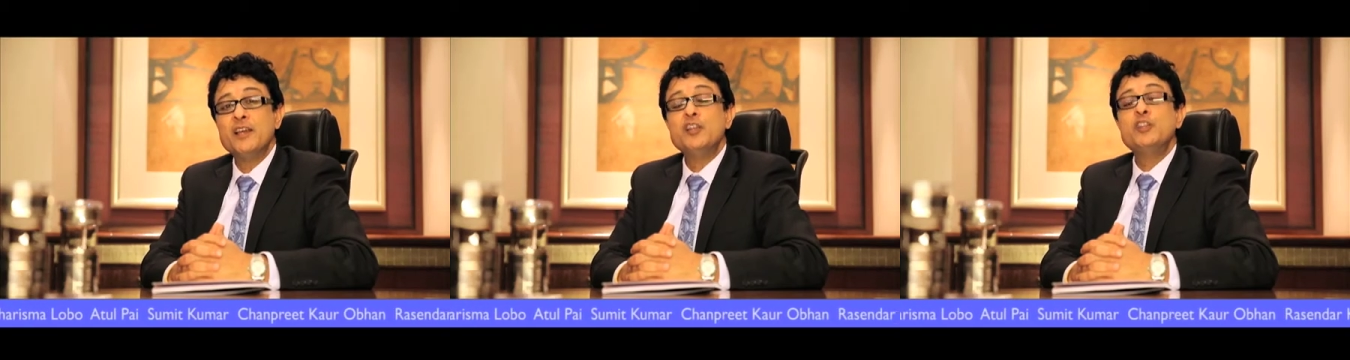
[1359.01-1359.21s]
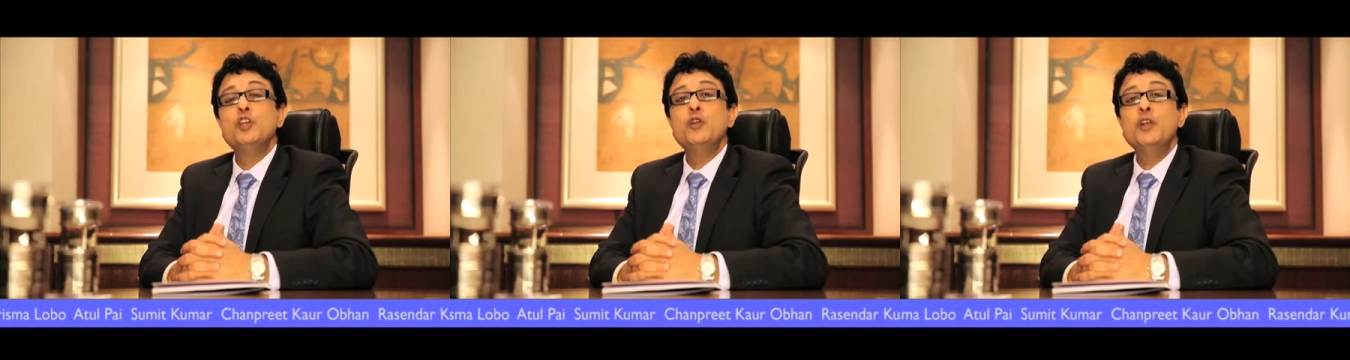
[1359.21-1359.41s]

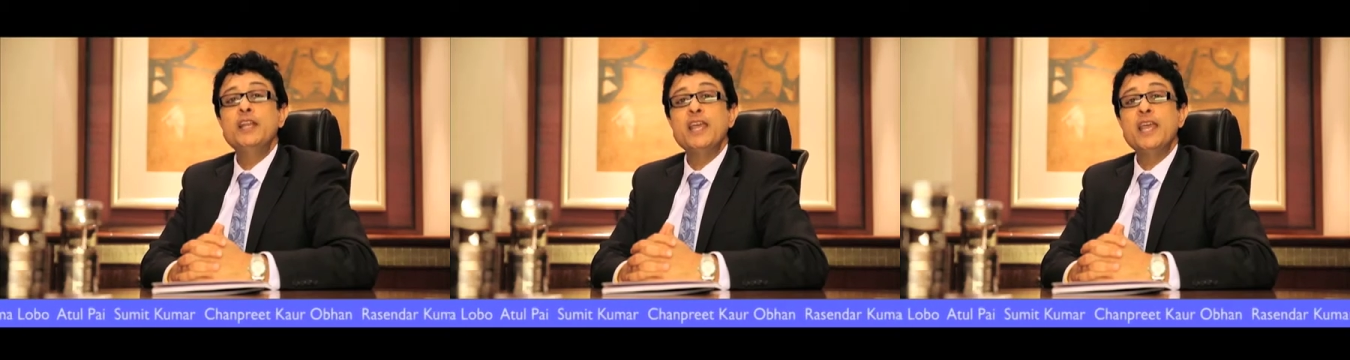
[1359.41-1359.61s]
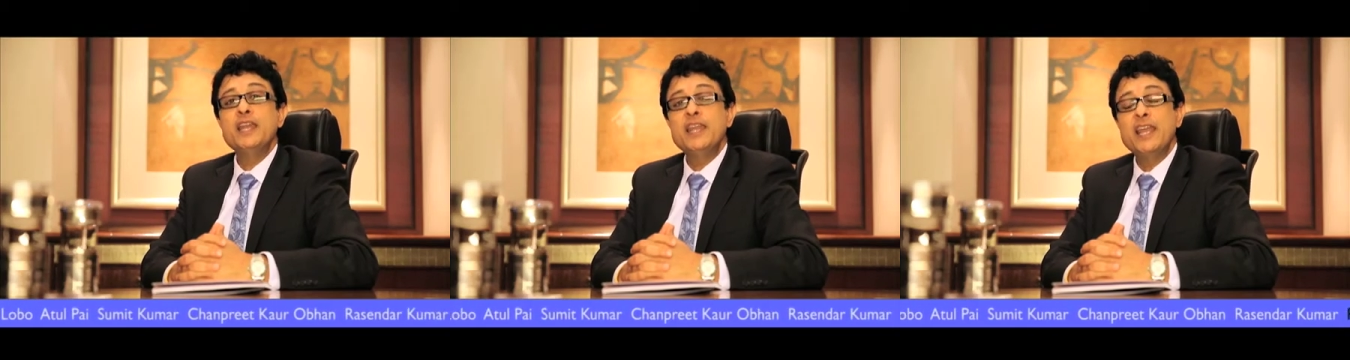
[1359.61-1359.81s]
Tune in
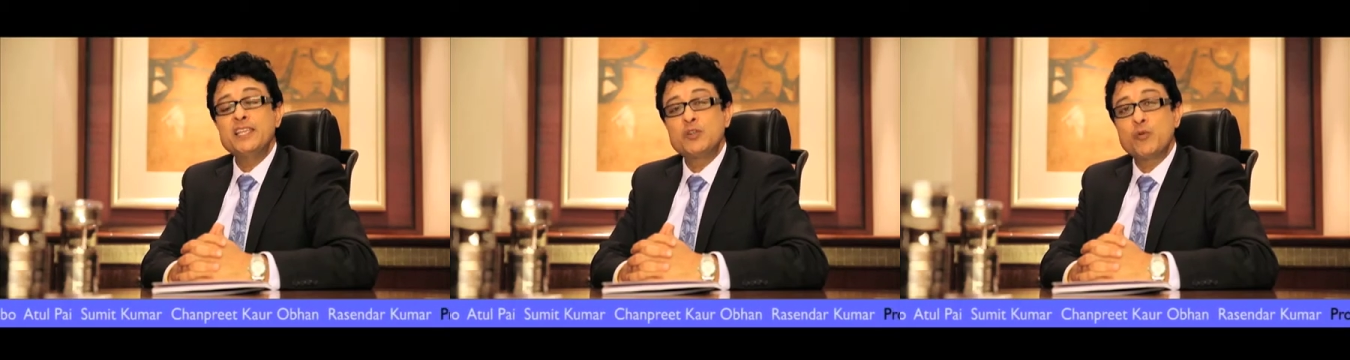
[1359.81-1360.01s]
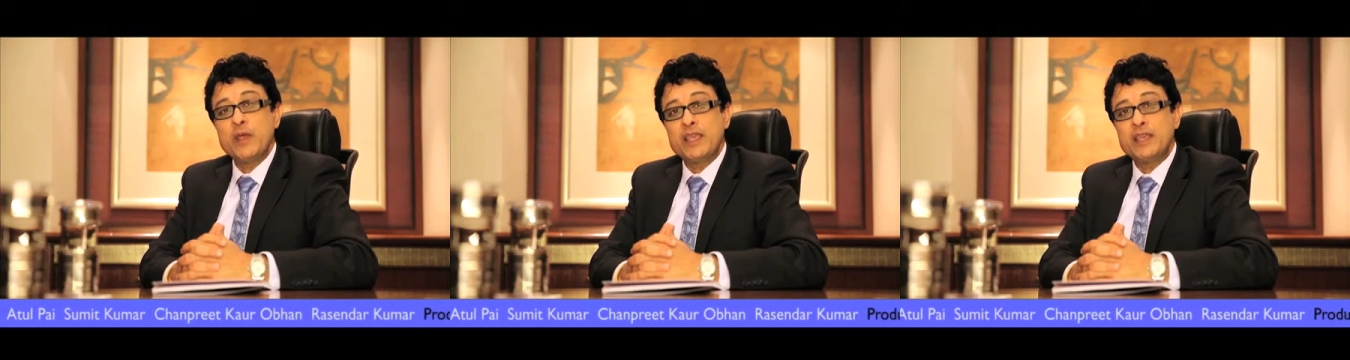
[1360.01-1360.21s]
again
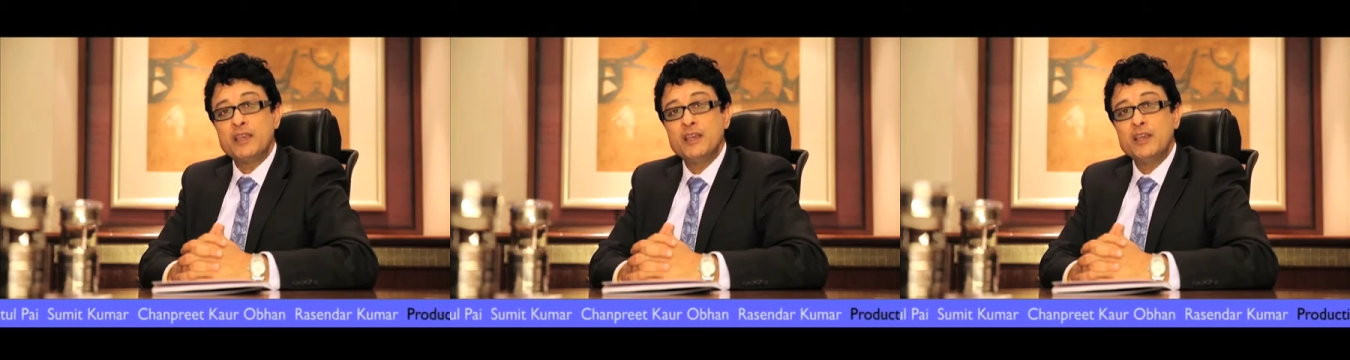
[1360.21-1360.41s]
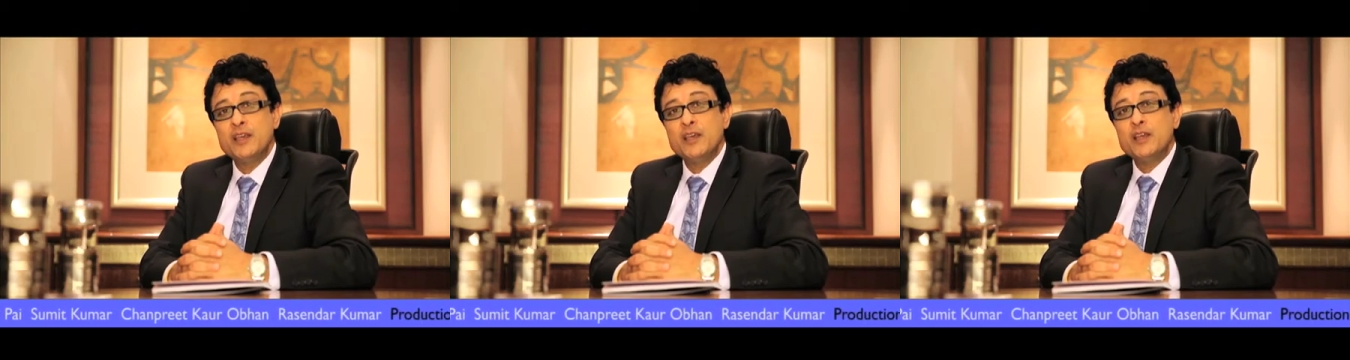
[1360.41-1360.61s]
next week
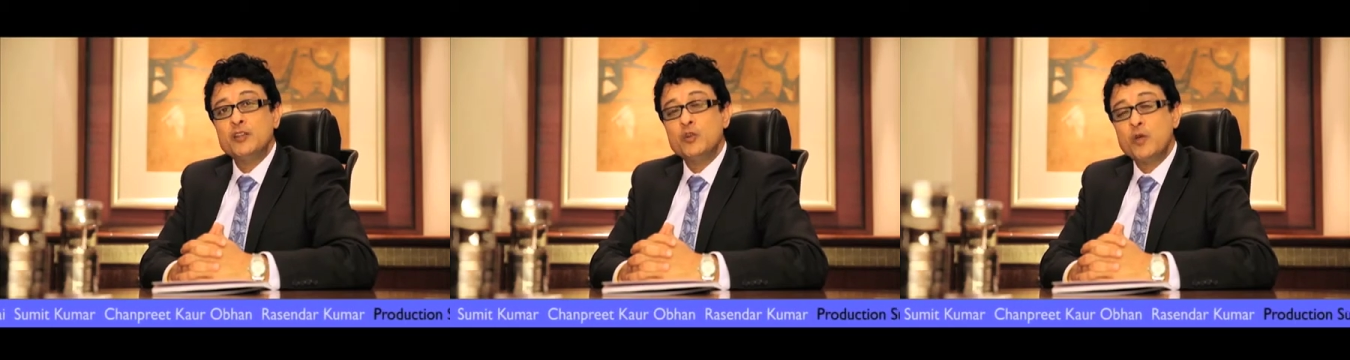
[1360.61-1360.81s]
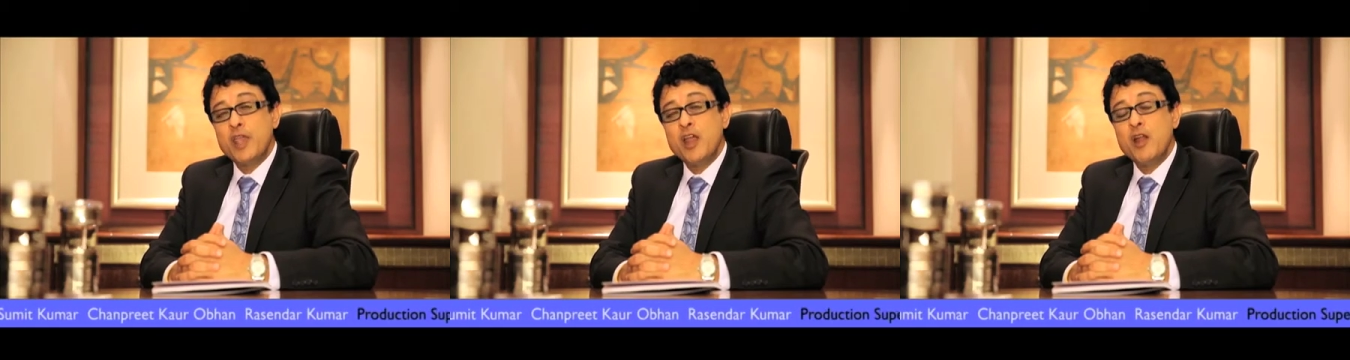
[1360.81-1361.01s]

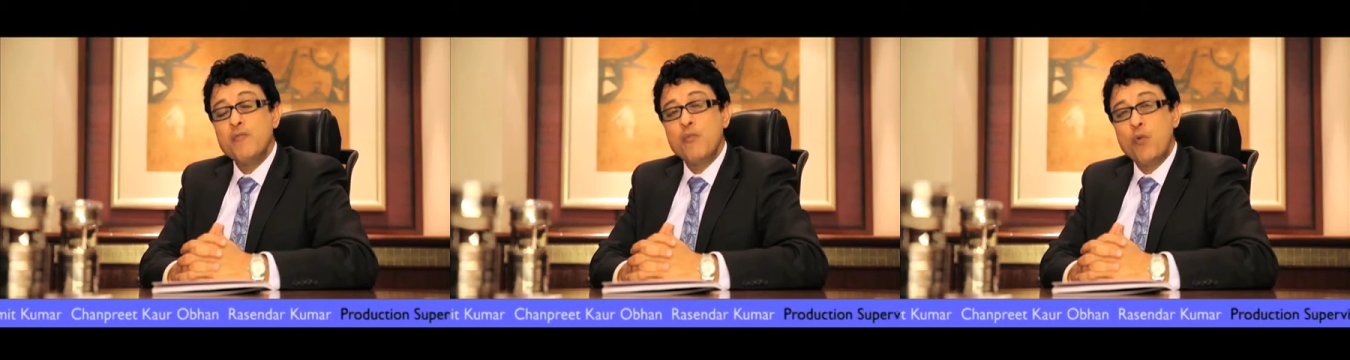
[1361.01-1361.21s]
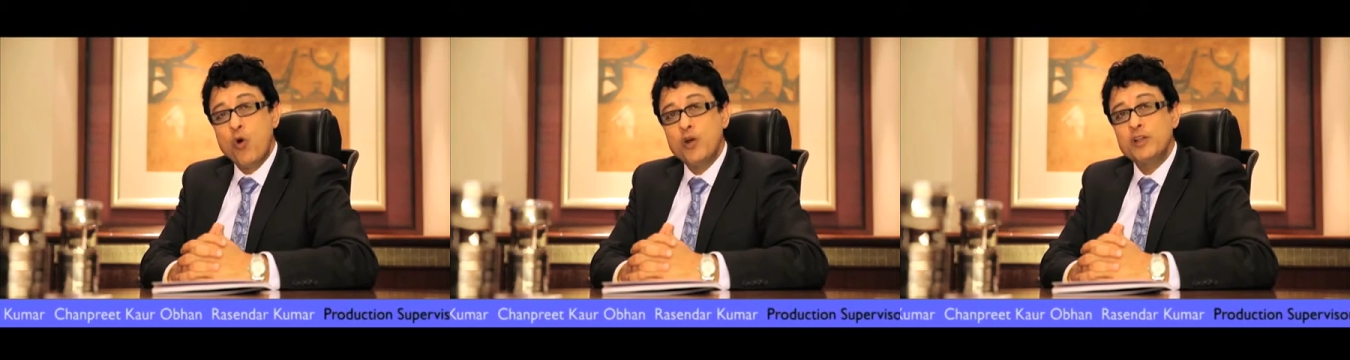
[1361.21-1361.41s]
to hear
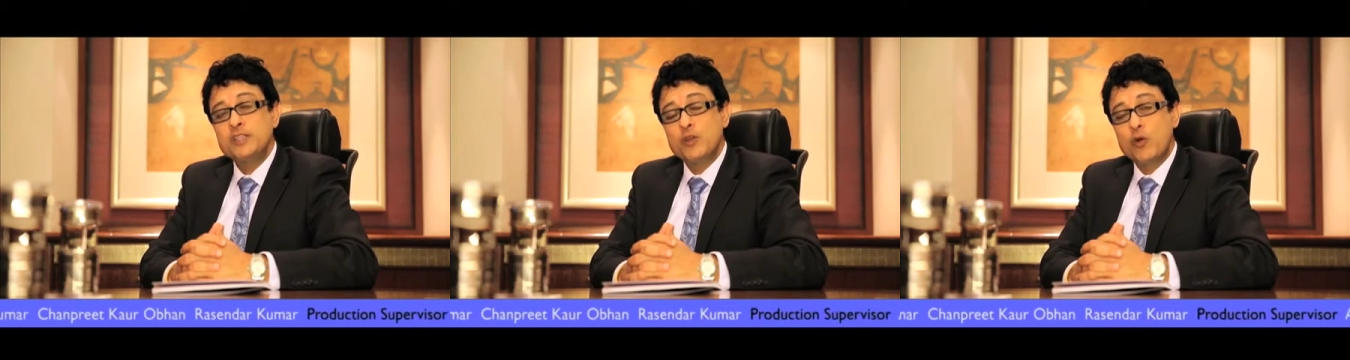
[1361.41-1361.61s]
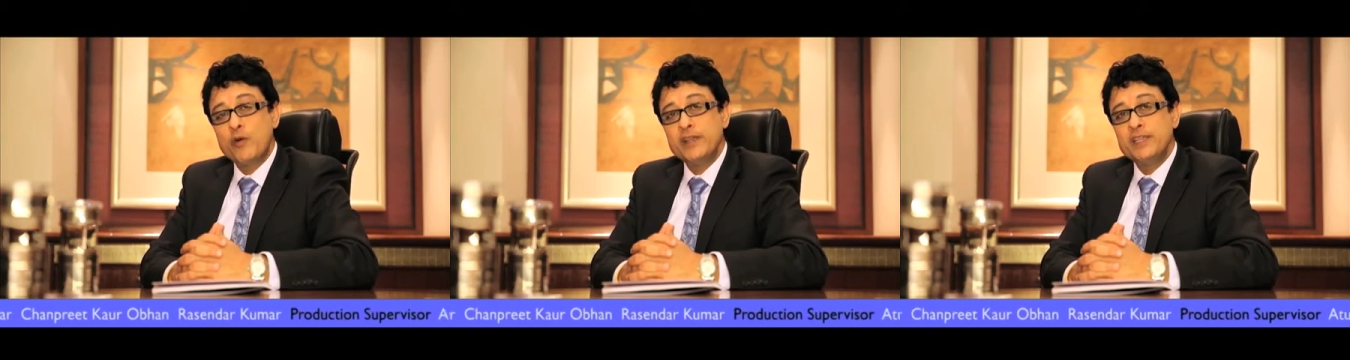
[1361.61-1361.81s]
more
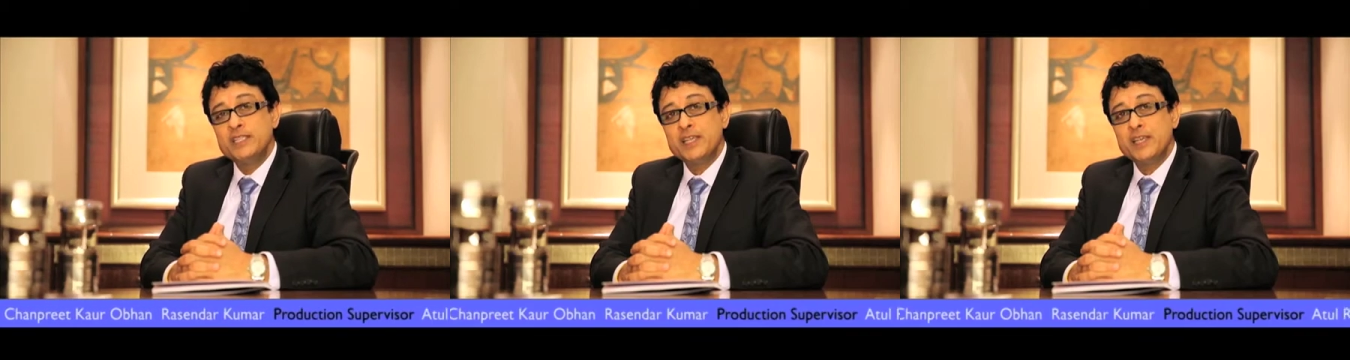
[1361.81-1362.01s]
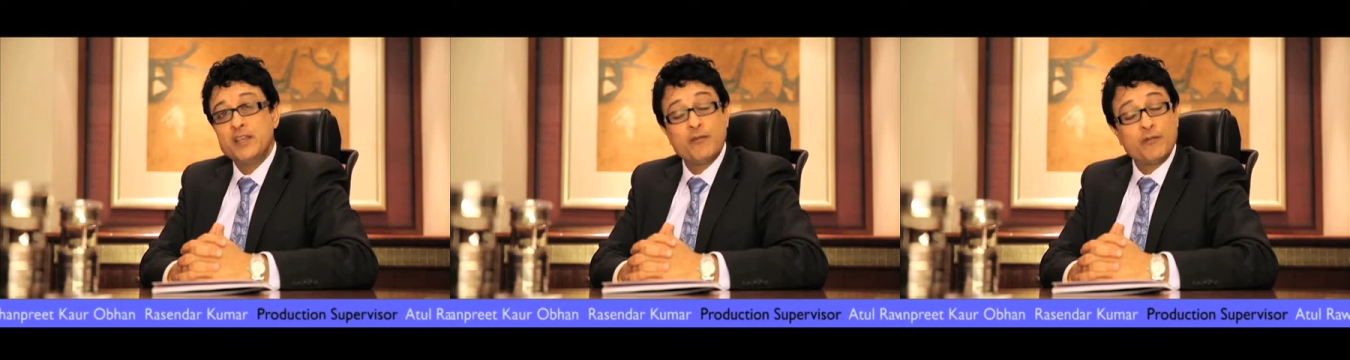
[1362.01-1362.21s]
stories